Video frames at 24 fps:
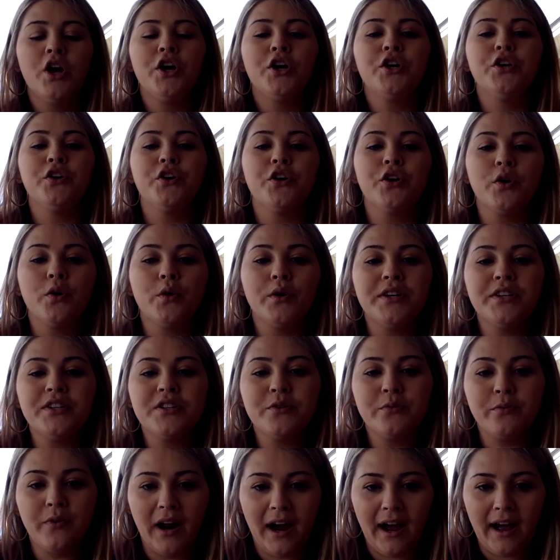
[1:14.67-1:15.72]
you're going
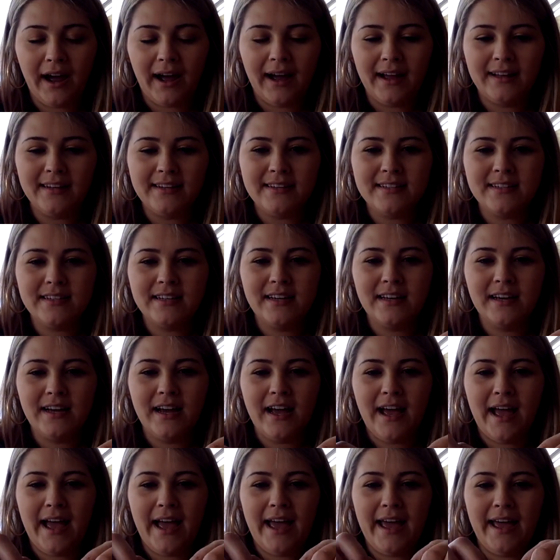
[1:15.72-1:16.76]
to write
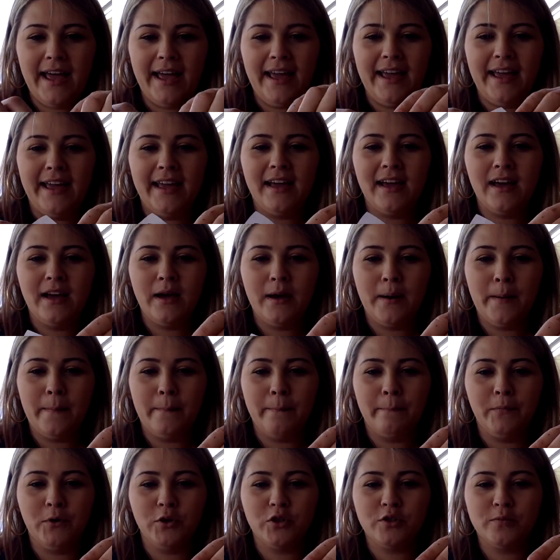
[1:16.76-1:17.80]
a
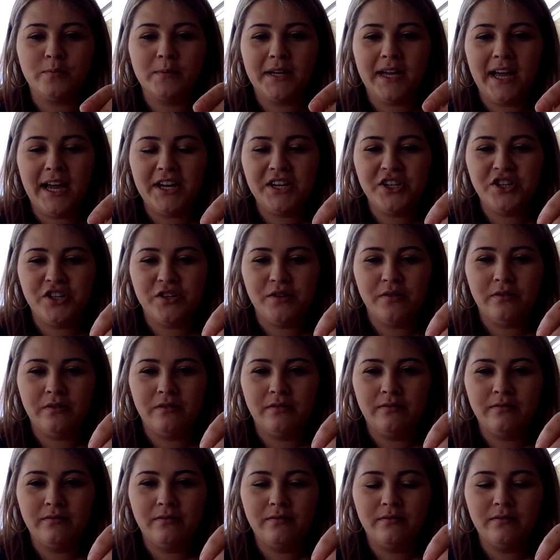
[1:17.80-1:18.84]
multiplication
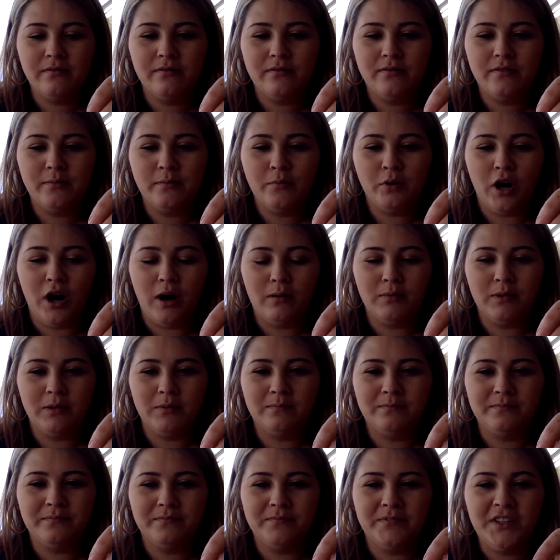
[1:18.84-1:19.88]

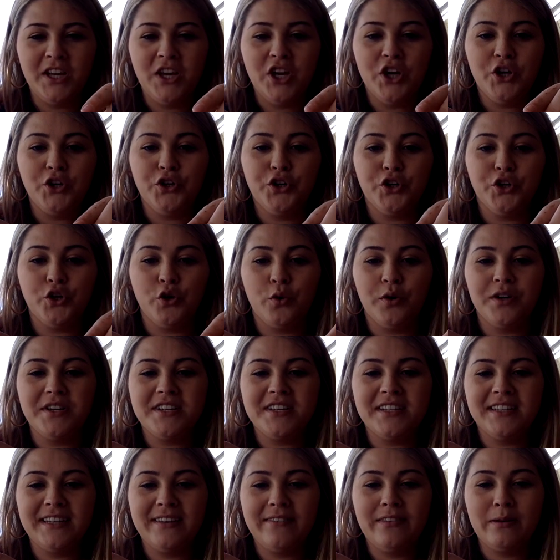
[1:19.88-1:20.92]
problem. You're going to
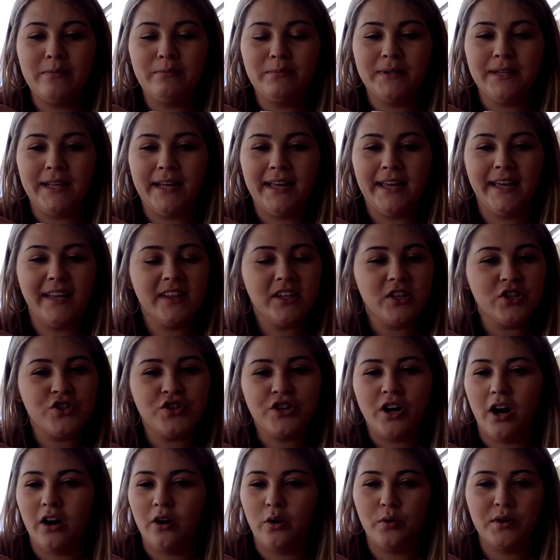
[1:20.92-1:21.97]
leave it blank. There's
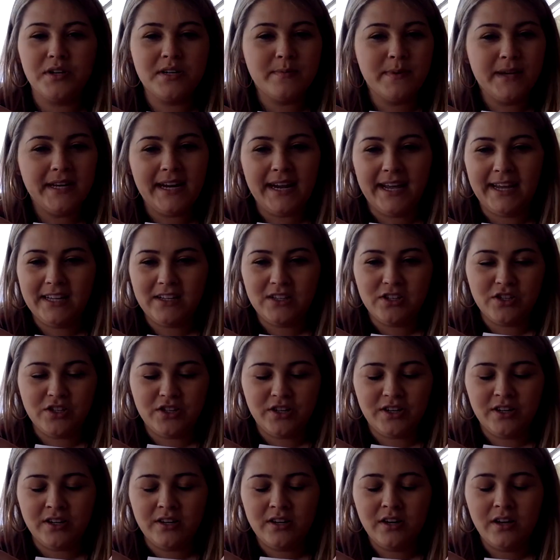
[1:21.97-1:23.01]
not going to be an
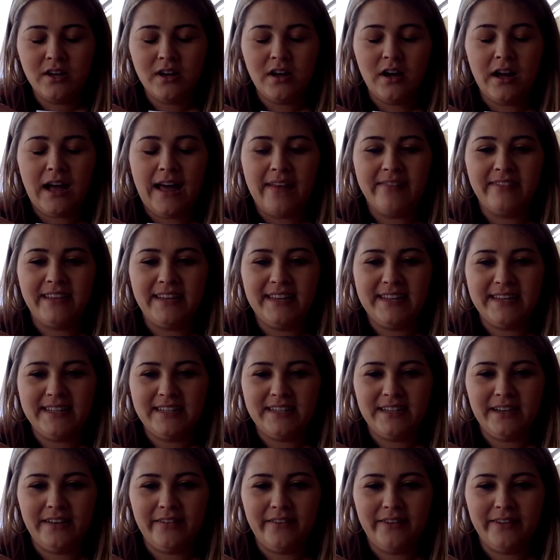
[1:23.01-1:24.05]
answer at the end
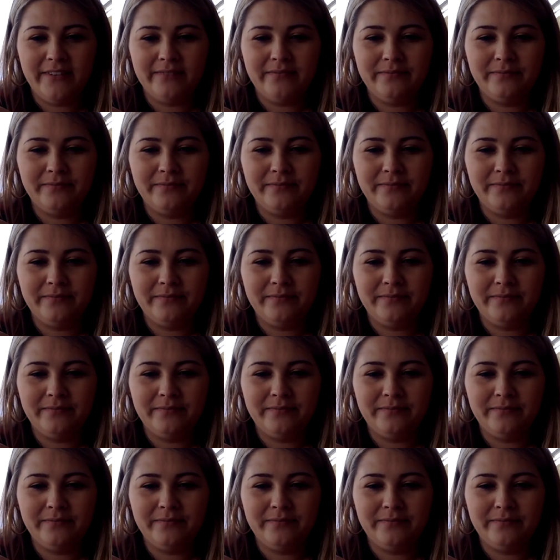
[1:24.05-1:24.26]
of it.